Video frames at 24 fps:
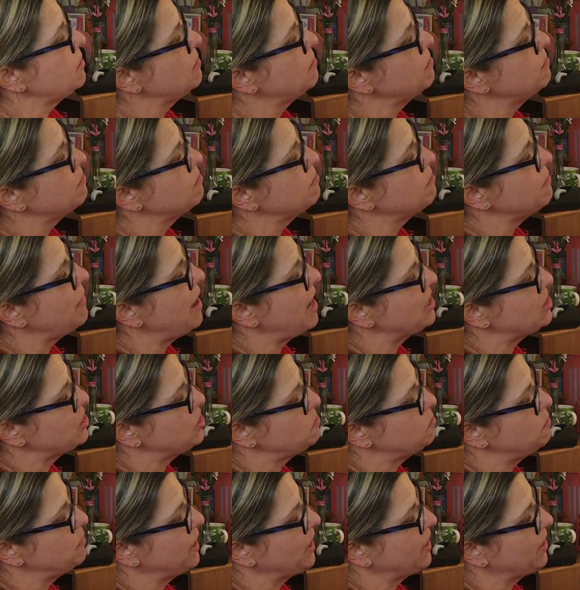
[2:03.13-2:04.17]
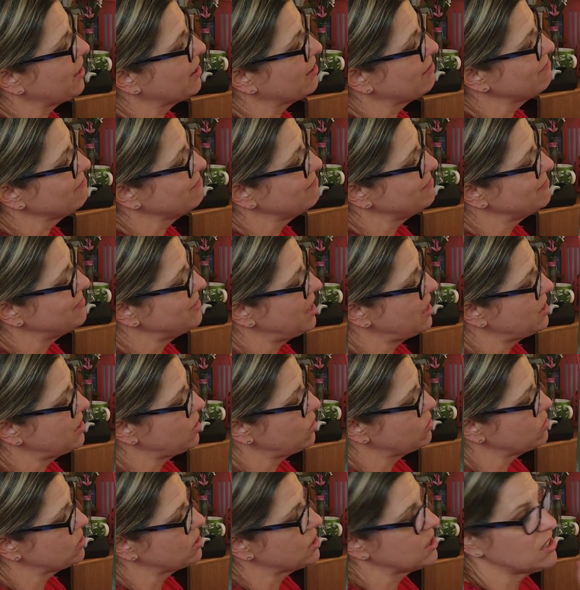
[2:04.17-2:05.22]
much bigger than
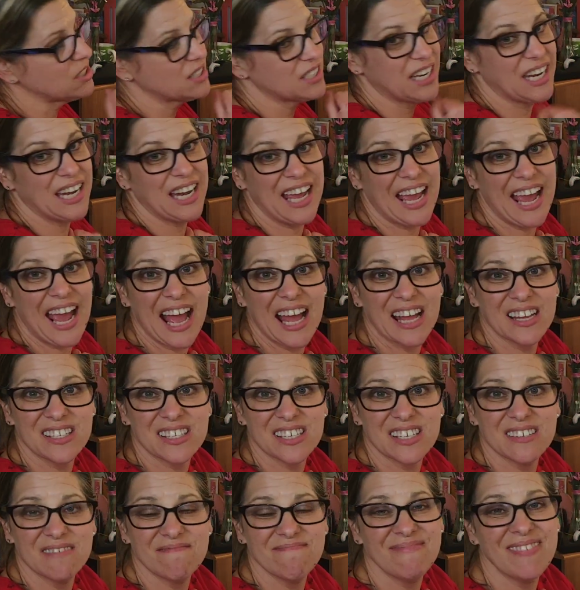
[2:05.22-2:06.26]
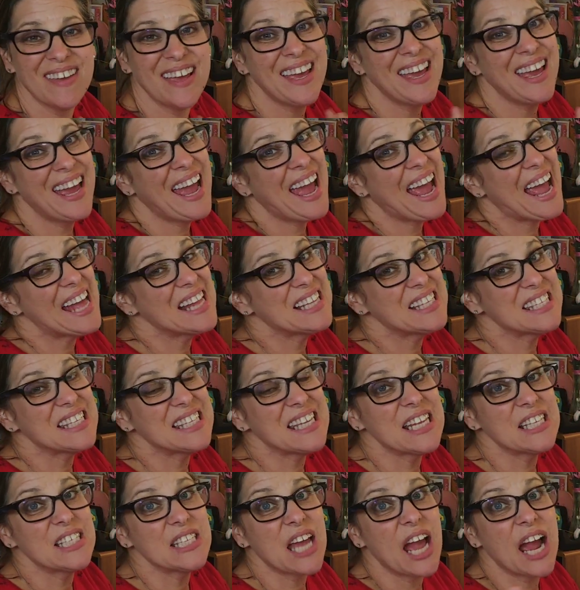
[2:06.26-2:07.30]
those little teeny hands. And
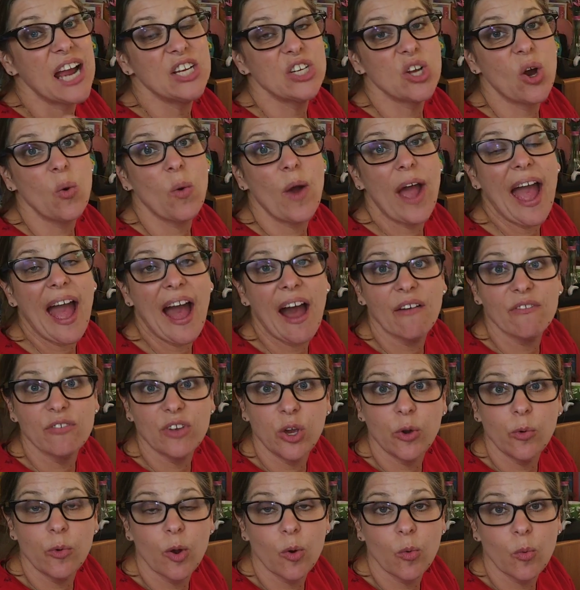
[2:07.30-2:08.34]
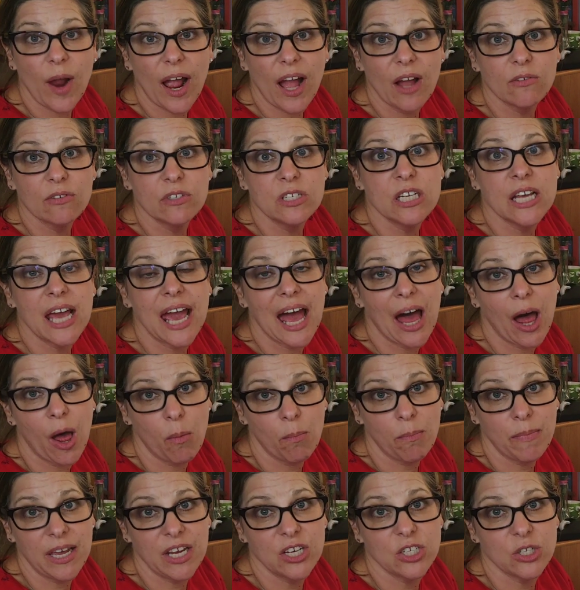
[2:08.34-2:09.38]
since I don't have you around to help
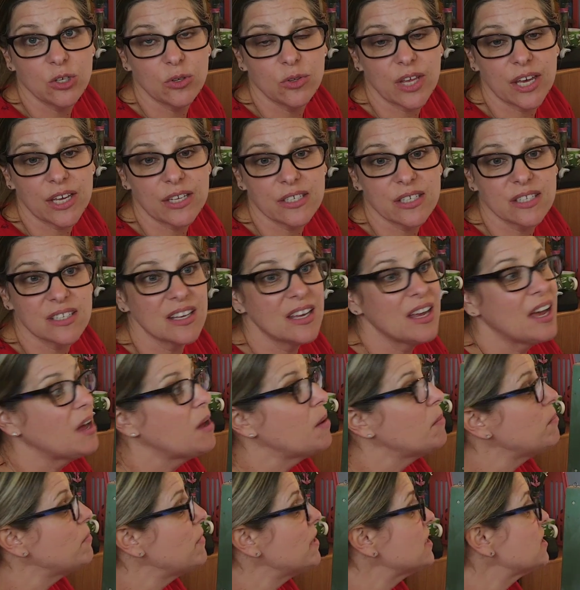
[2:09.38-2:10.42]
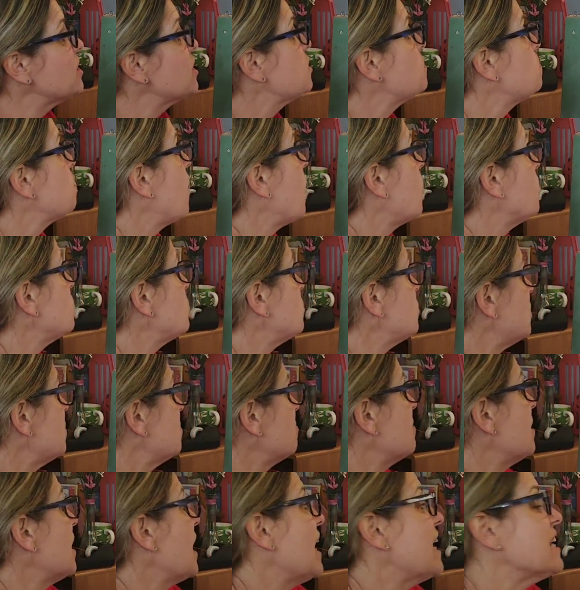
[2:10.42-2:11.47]
me do this, Mrs. Bose
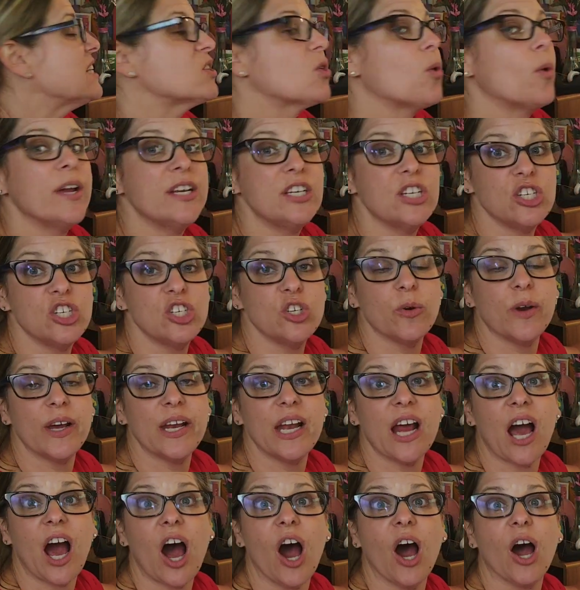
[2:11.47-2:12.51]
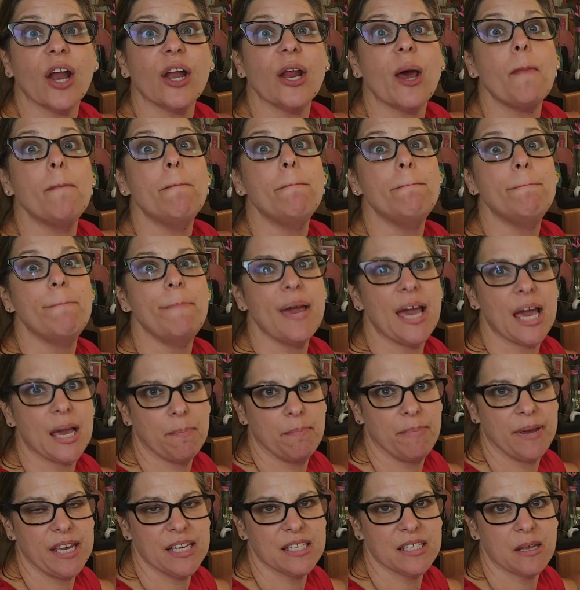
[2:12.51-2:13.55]
is going to do it on a big
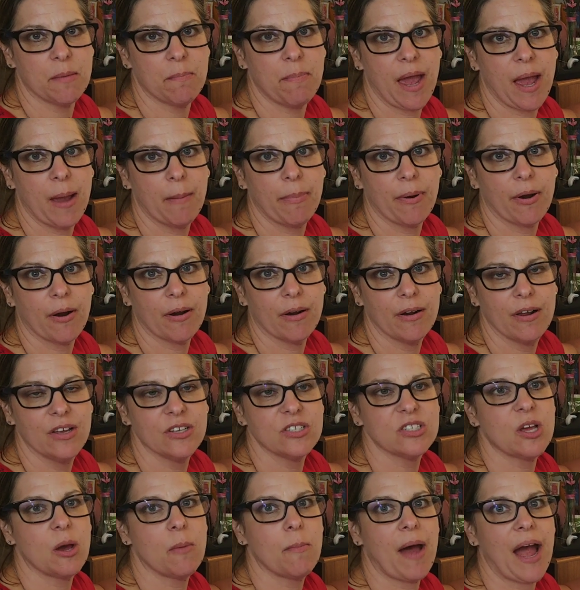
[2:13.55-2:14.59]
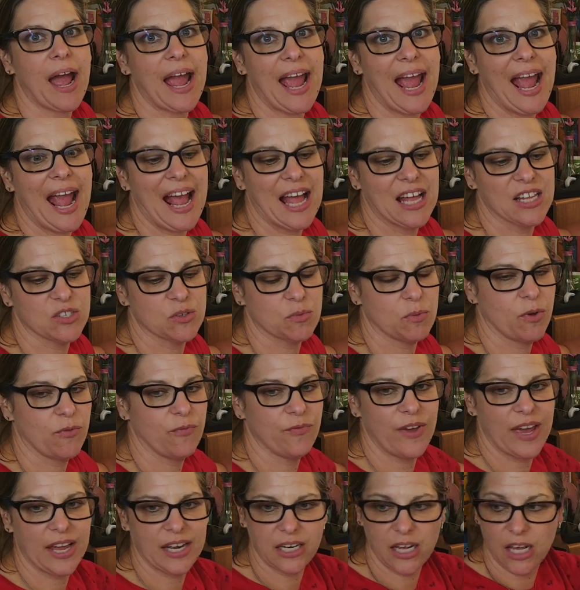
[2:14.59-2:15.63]
piece of paper so my hands will
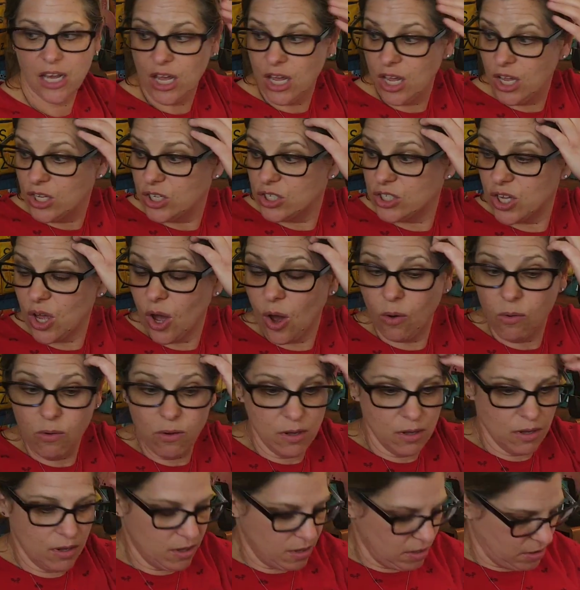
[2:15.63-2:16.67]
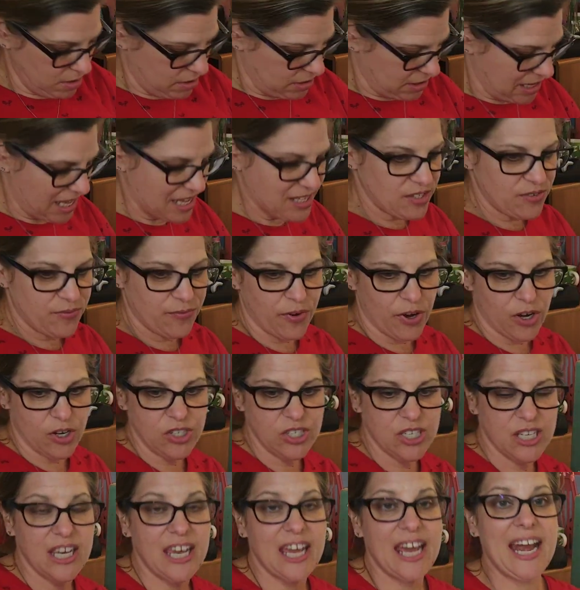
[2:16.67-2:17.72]
fit. So let's
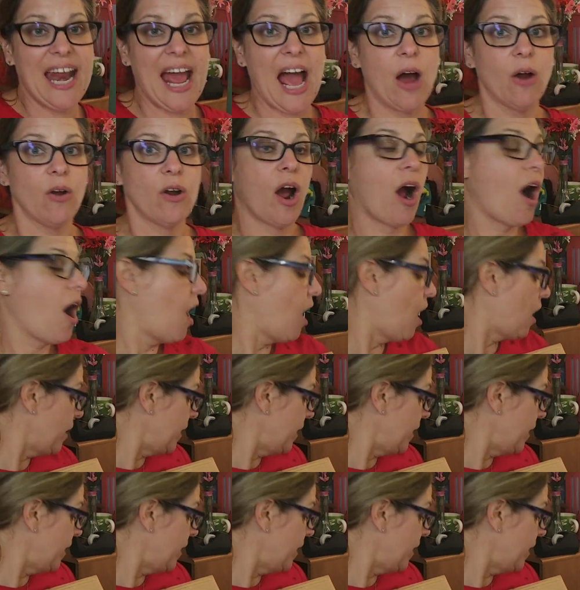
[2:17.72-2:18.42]
first get out our